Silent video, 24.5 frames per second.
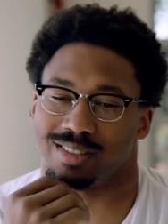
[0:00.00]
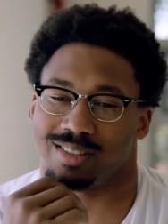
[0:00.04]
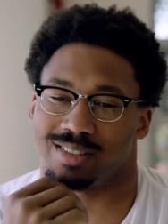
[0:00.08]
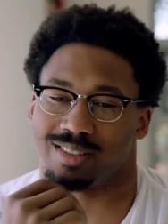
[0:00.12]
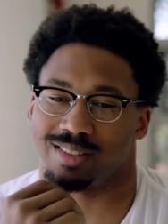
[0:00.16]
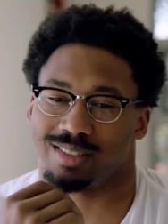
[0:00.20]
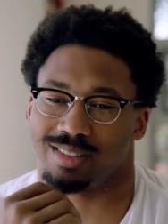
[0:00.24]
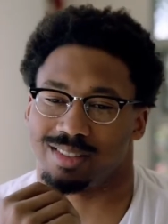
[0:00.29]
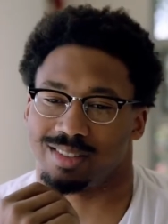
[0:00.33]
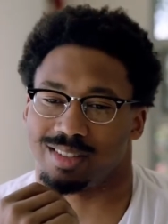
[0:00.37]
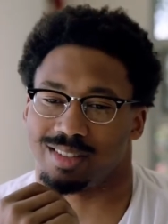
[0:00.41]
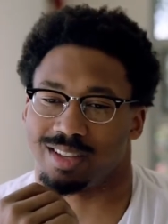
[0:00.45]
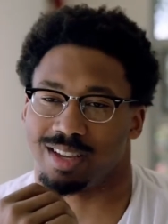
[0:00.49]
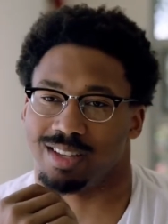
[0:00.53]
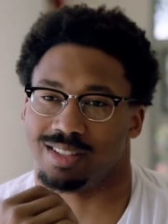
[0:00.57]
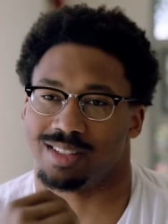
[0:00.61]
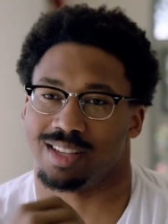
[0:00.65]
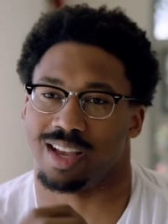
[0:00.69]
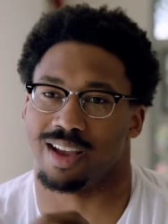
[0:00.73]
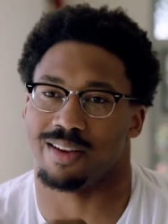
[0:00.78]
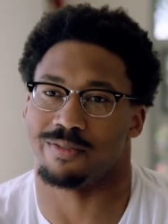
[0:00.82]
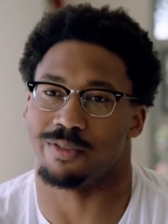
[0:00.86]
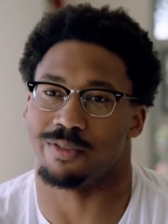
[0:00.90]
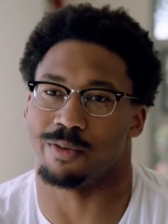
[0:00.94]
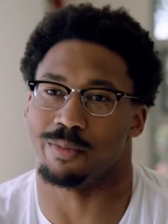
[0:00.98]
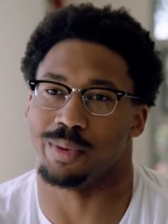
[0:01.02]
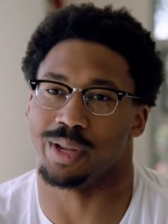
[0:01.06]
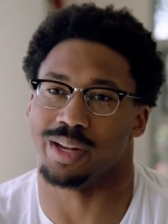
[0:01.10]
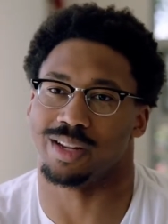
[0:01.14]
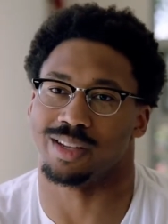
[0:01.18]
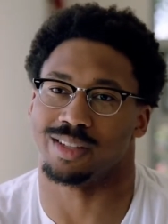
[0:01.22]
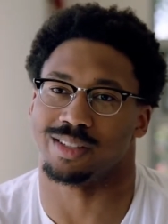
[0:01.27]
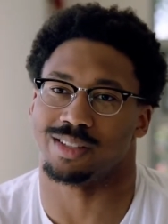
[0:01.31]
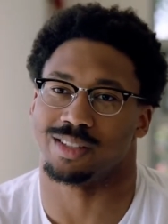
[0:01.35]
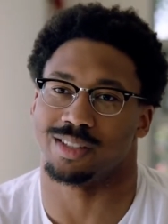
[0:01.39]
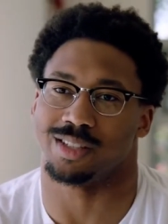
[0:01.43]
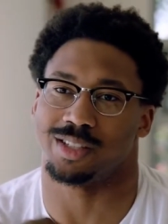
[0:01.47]
it's yeah. a good time for me
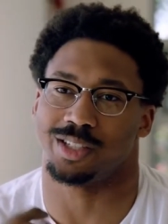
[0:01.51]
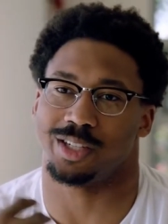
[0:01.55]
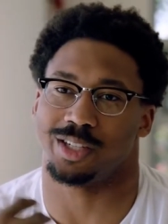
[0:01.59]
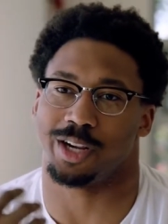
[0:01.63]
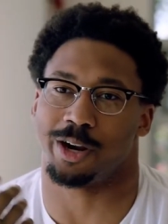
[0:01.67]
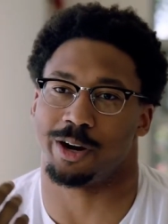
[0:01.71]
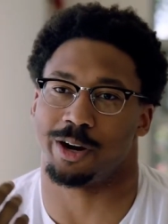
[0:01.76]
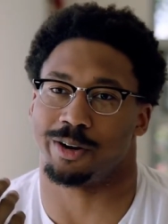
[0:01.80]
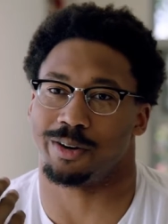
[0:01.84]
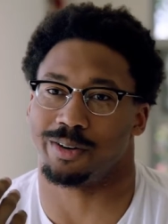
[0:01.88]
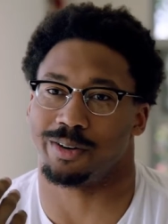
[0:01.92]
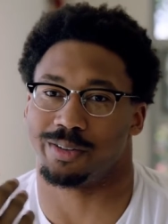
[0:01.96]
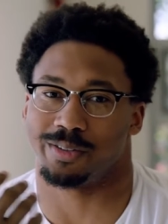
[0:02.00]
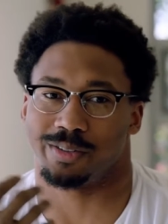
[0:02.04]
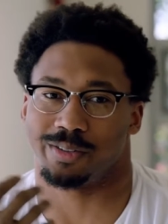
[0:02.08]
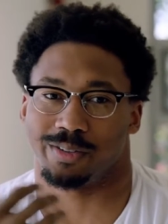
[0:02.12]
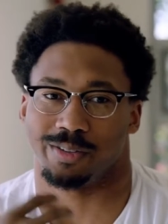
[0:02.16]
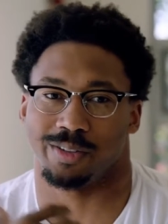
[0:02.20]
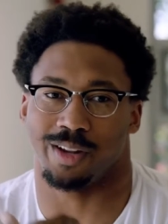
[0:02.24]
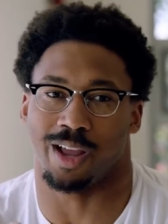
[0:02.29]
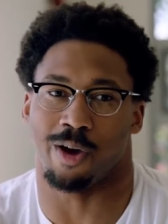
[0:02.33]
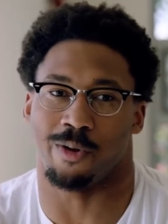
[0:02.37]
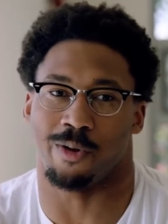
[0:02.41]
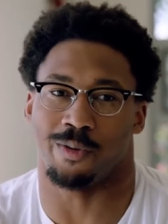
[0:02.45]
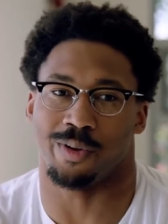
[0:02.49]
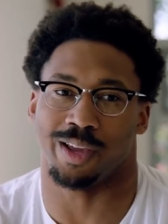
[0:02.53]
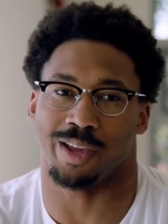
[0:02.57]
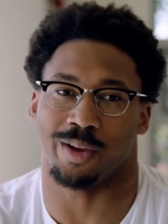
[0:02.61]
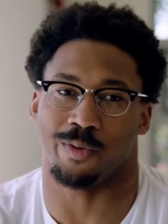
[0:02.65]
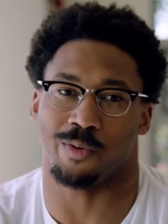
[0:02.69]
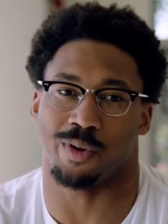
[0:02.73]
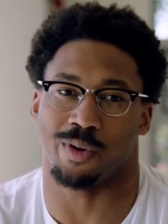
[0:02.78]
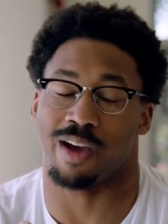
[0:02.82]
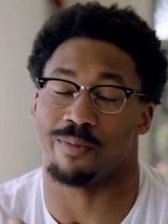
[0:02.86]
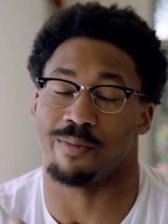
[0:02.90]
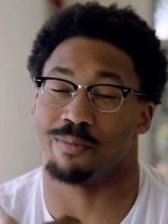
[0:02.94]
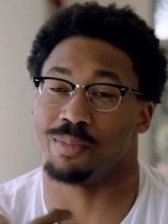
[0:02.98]
to, to share not only
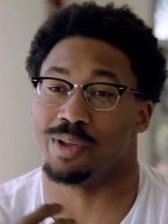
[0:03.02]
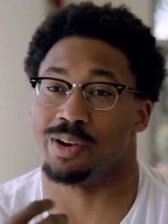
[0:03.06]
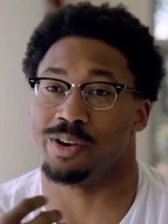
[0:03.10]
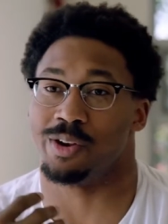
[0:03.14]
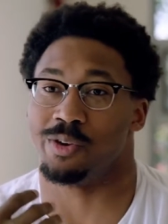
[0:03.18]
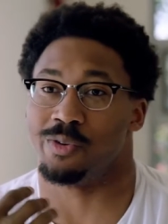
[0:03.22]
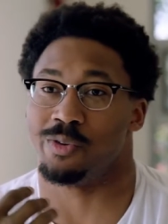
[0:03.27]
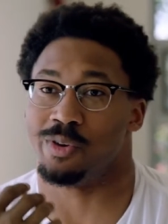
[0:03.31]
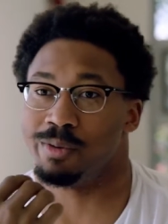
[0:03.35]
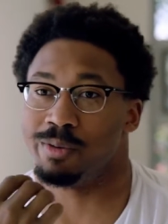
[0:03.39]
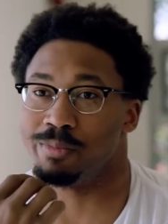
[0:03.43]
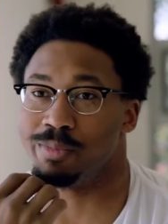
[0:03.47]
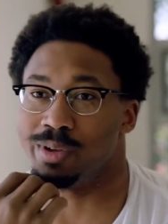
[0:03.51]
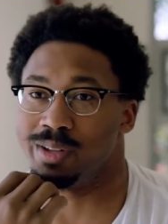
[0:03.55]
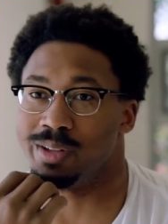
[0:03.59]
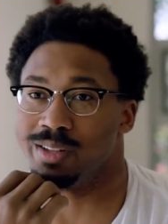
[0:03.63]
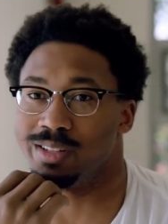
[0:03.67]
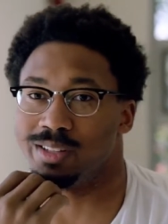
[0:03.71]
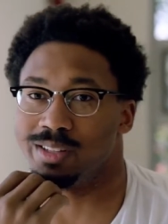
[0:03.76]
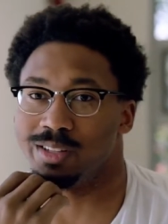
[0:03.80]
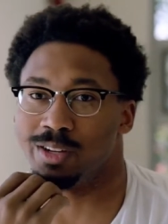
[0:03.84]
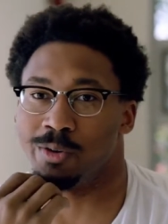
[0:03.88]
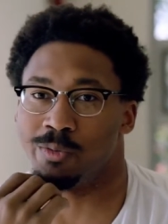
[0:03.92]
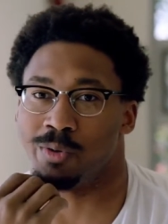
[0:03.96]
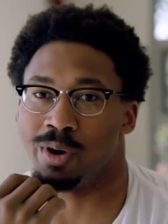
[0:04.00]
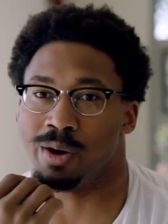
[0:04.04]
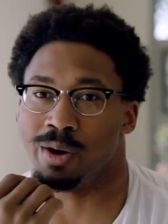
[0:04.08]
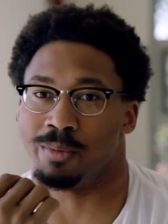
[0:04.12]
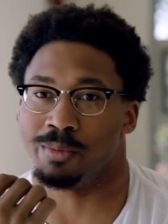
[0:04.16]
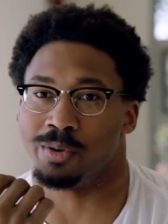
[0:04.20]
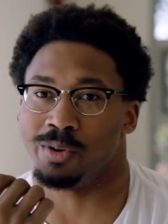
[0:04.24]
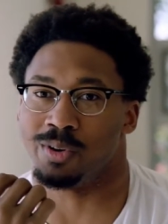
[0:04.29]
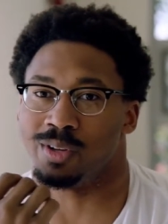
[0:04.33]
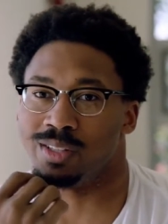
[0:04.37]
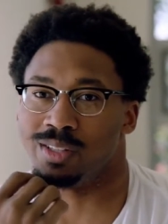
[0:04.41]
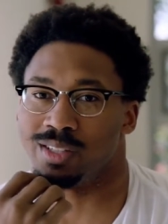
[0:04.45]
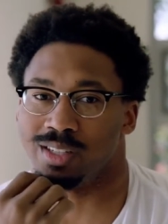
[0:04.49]
what I've been doing, but you know what
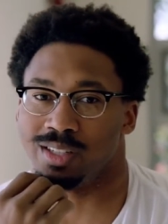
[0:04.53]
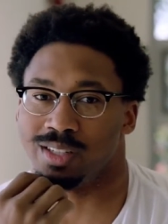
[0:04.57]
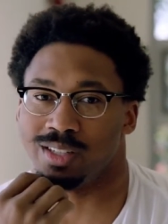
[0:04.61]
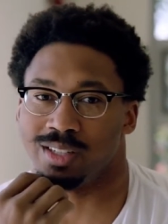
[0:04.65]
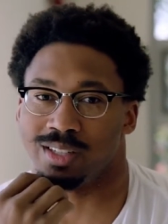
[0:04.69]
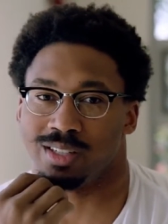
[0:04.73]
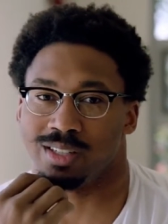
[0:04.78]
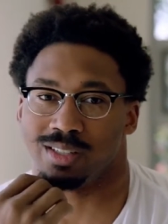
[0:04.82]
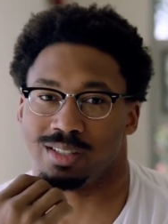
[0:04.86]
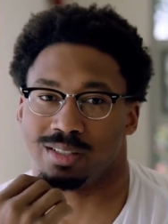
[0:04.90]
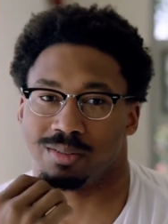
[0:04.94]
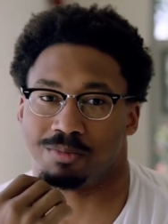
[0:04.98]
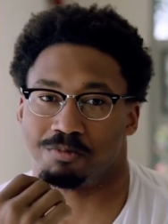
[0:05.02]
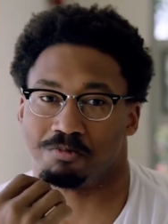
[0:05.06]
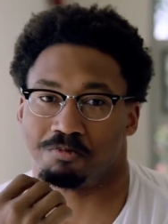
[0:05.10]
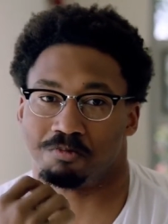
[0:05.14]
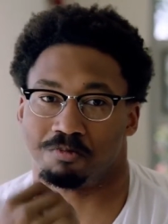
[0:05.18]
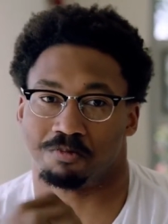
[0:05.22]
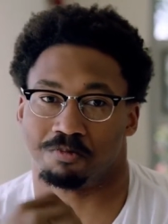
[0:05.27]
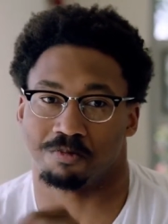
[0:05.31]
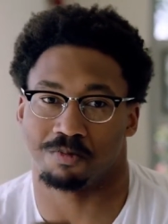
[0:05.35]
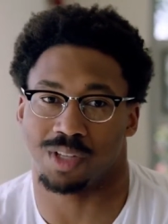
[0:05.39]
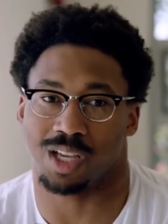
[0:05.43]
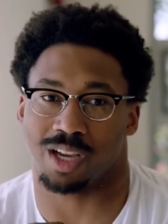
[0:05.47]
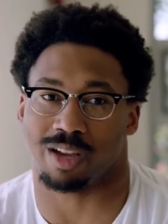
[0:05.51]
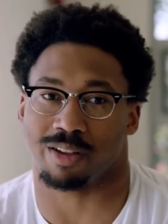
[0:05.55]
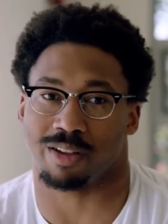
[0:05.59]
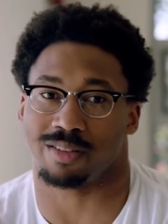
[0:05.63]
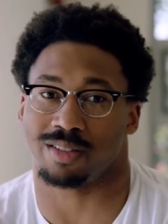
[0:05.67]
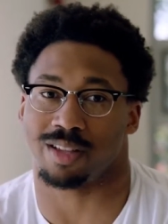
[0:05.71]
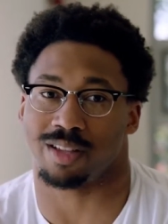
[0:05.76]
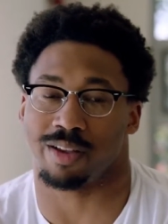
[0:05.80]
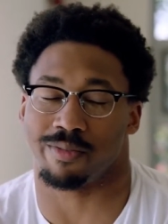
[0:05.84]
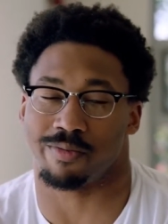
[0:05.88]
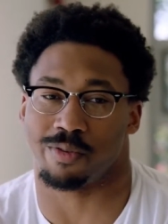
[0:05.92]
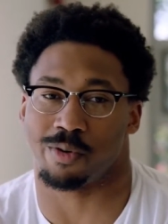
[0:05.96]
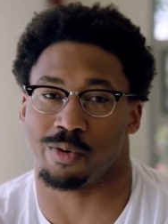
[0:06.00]
I'm doing to take a
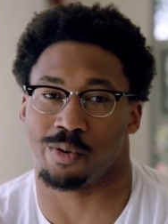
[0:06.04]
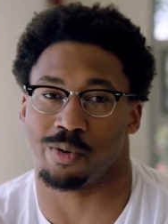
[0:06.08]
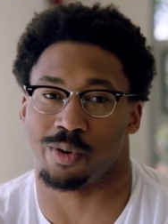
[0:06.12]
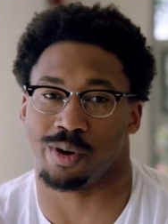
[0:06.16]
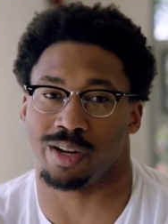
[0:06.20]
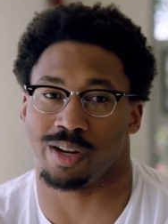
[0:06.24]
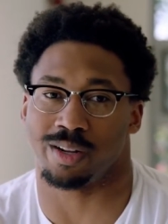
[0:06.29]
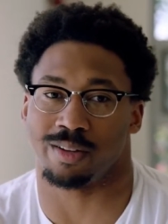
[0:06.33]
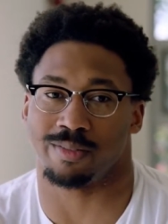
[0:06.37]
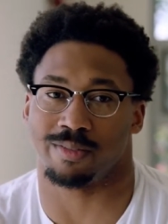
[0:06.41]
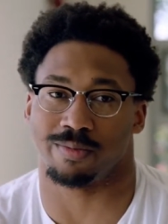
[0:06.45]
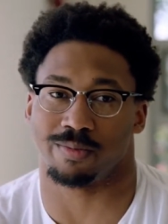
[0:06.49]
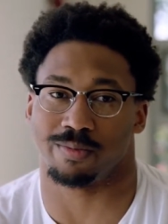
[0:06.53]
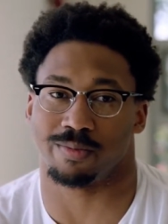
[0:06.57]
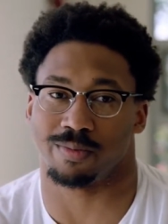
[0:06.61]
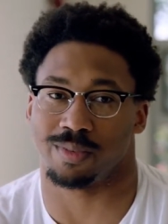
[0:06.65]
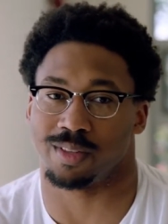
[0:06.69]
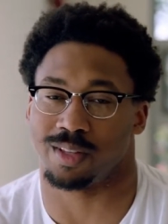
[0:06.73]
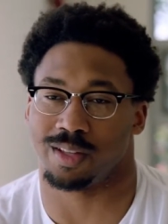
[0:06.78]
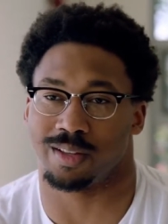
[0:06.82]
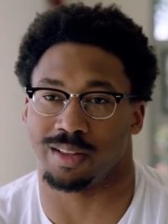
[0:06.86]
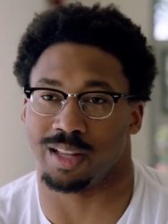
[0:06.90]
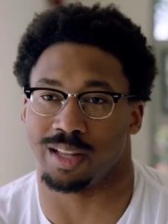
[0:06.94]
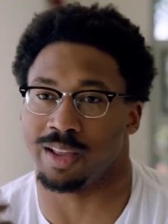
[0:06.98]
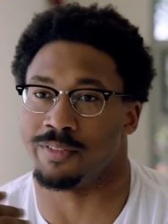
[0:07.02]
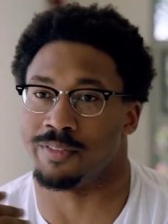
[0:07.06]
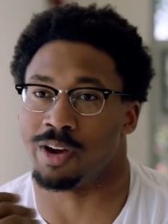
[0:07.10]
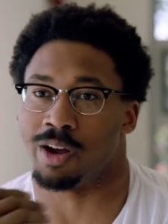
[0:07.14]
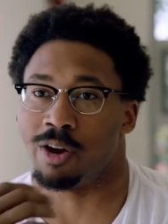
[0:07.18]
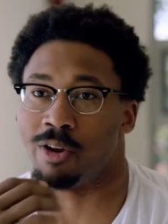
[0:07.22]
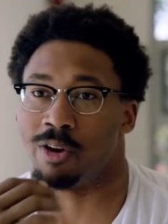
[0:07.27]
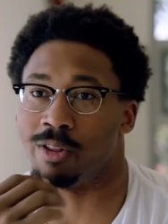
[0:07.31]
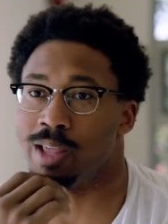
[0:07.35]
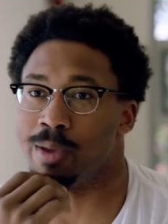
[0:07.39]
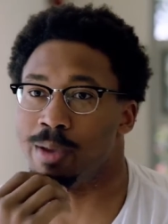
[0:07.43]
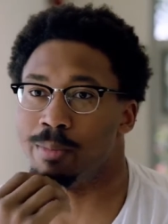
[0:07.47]
step forward and leave all